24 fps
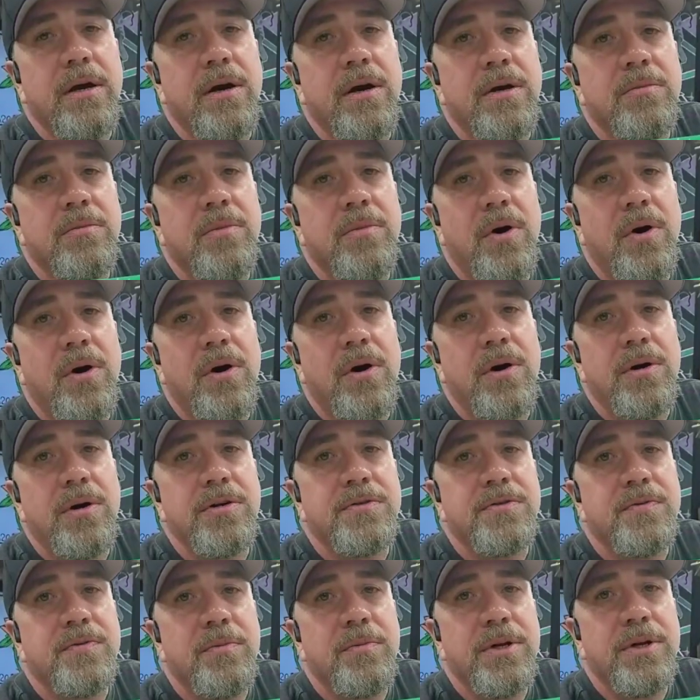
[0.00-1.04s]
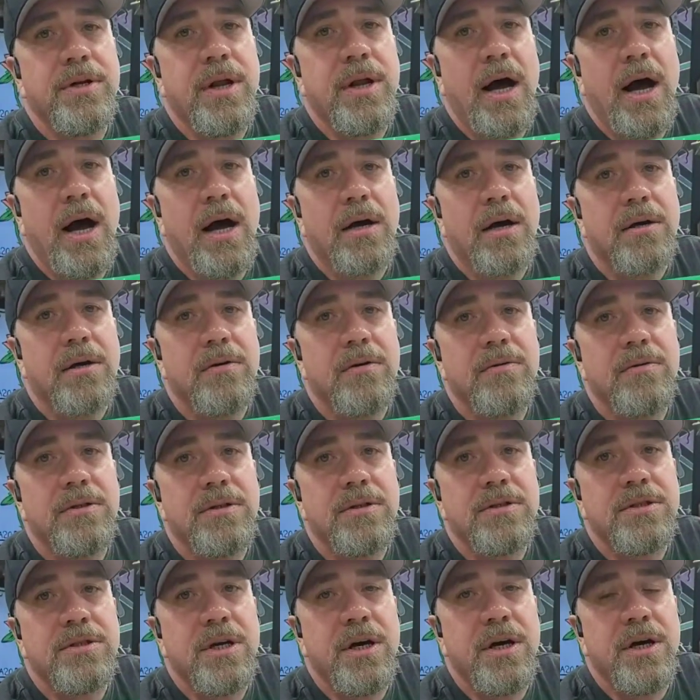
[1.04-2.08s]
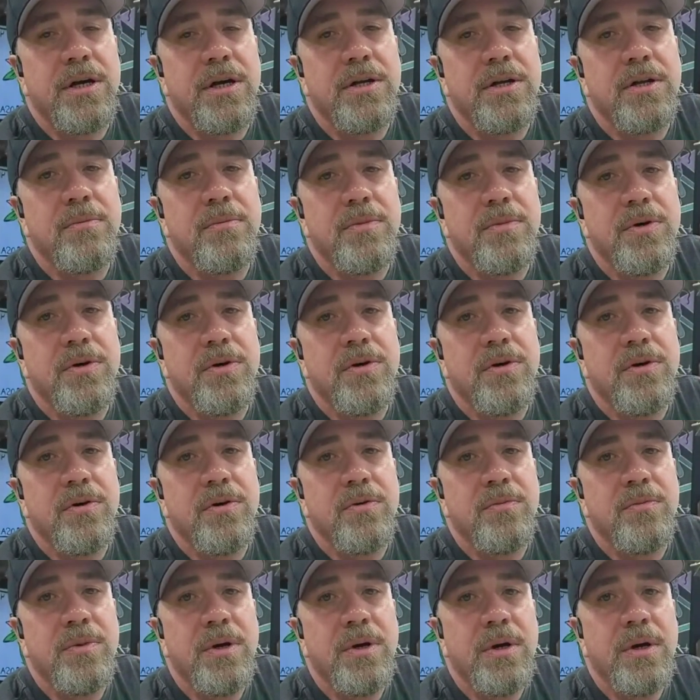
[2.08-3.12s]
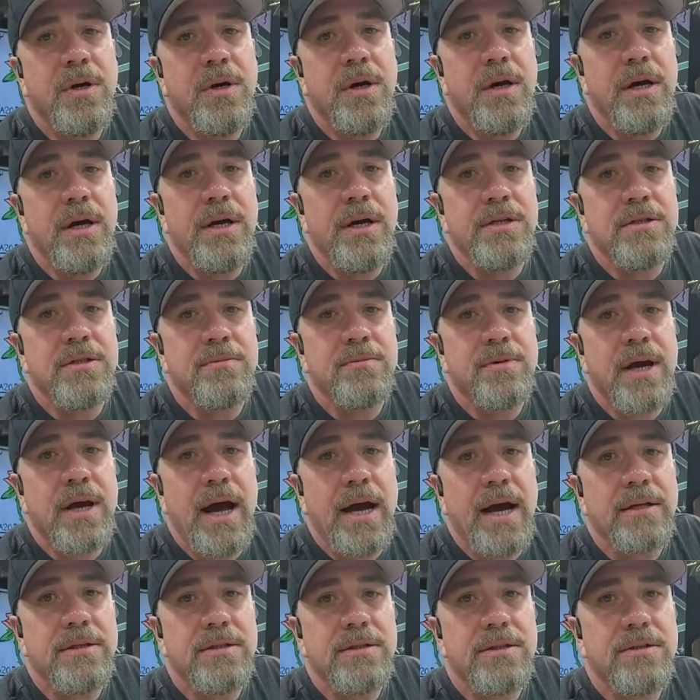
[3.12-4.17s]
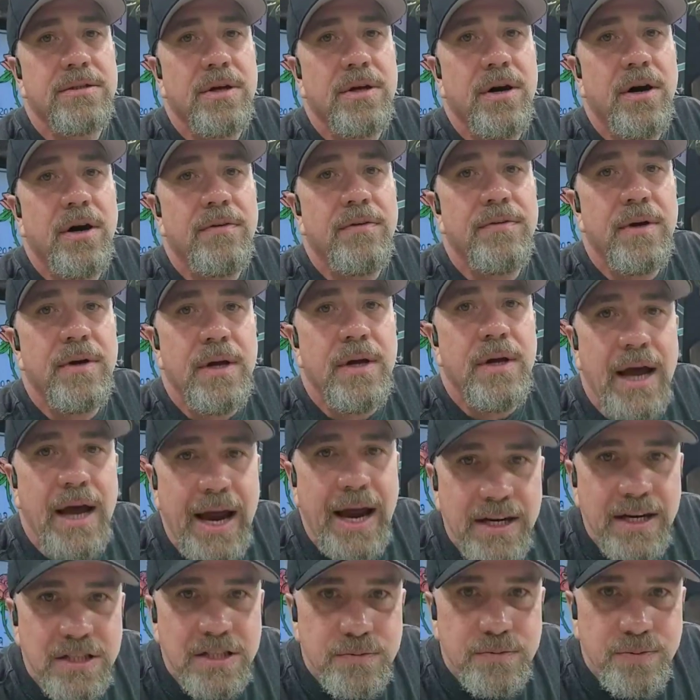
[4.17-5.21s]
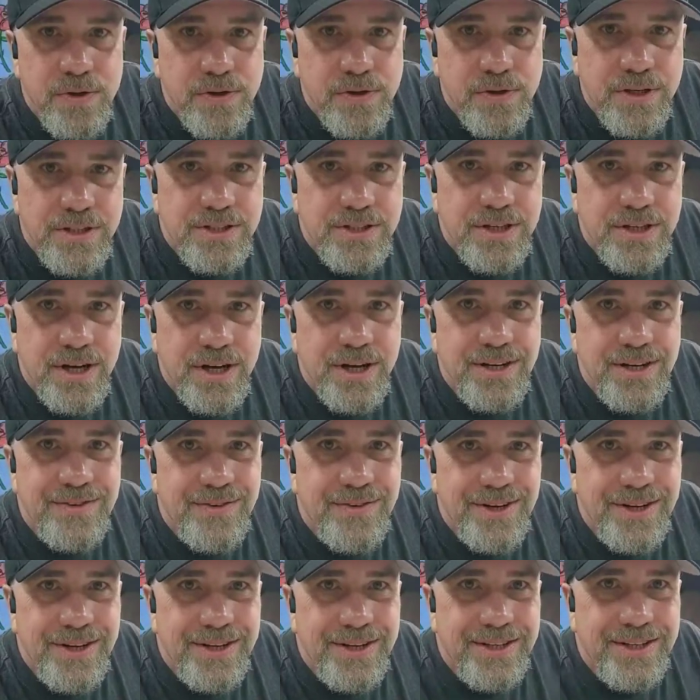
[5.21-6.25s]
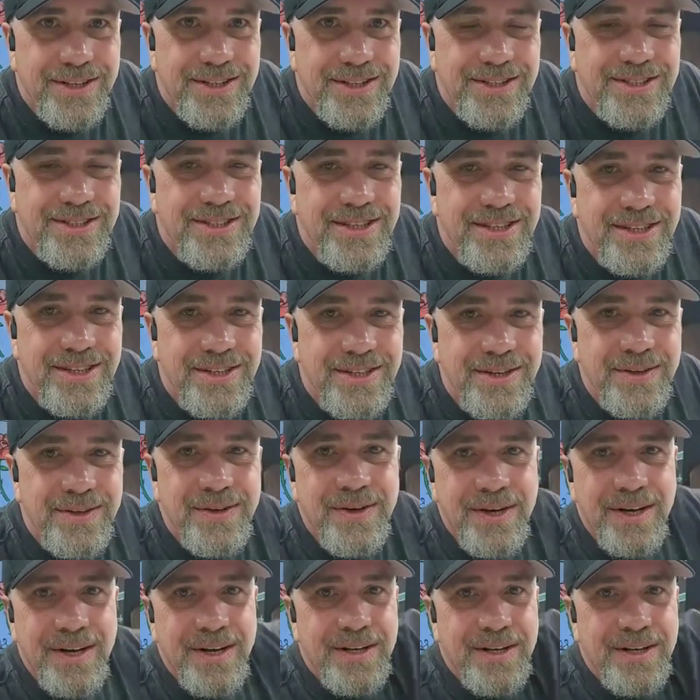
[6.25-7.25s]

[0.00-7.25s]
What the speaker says: Mars from a dock with the sun and the moon and some cactus stuff. Hey, Spooky Junk, really good to see you.